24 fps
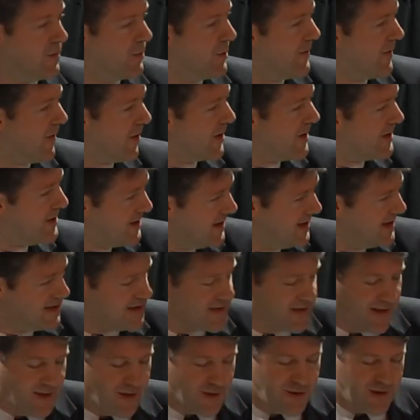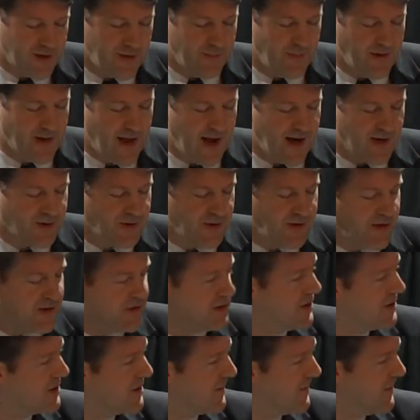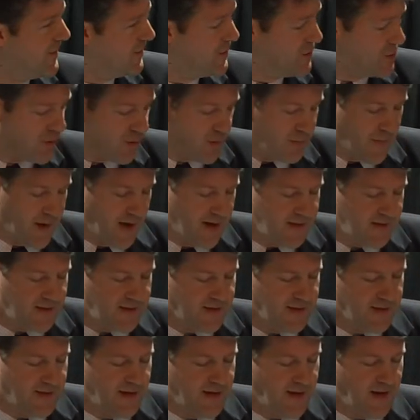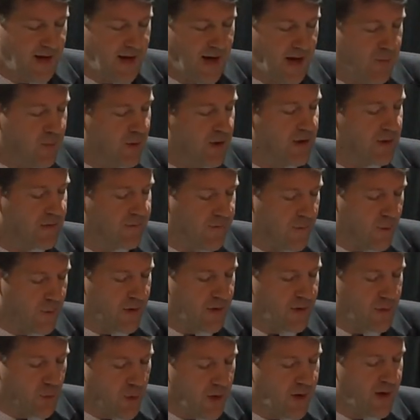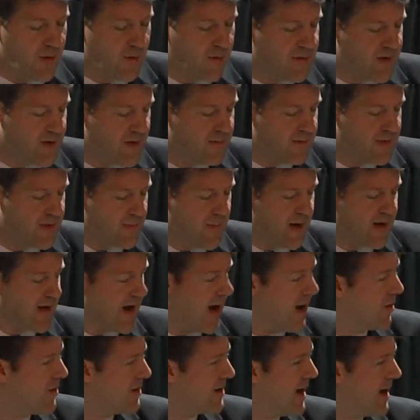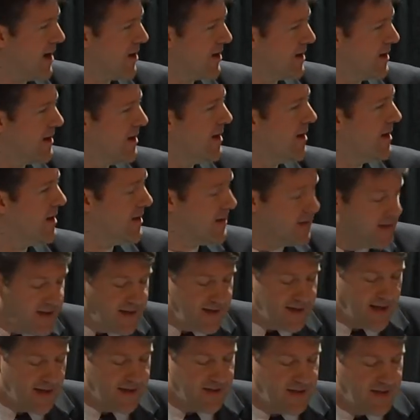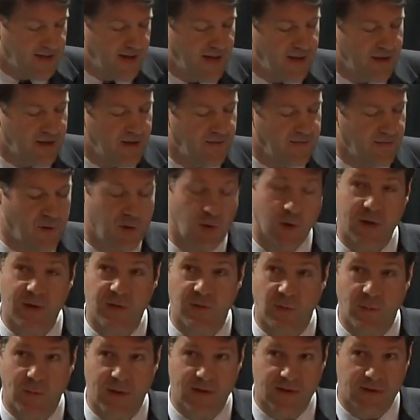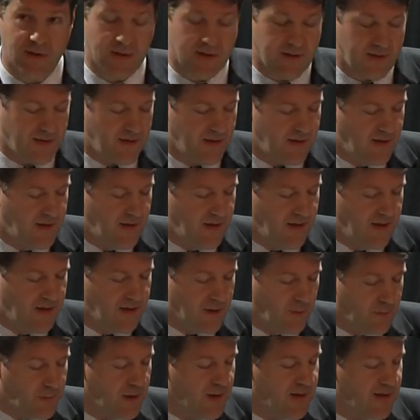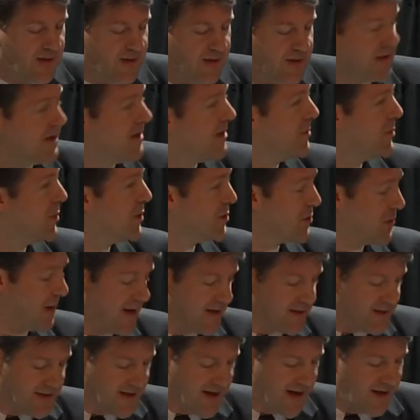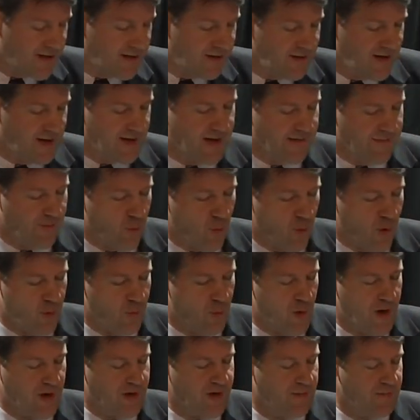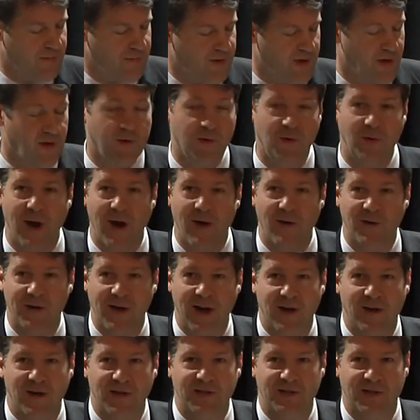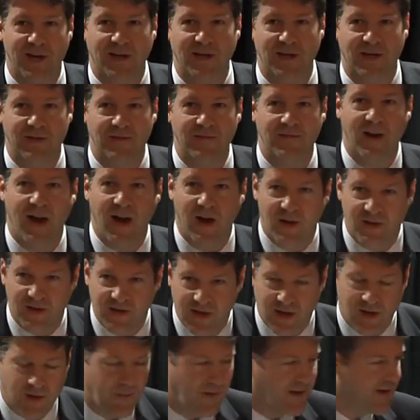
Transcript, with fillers: We've already seen his leadership in action in just a few short months, and we look forward to working with him to make Howard County the destination of choice for business. So please, put your hands together and give a warm welcome to your new Howard County Executive, Allan you.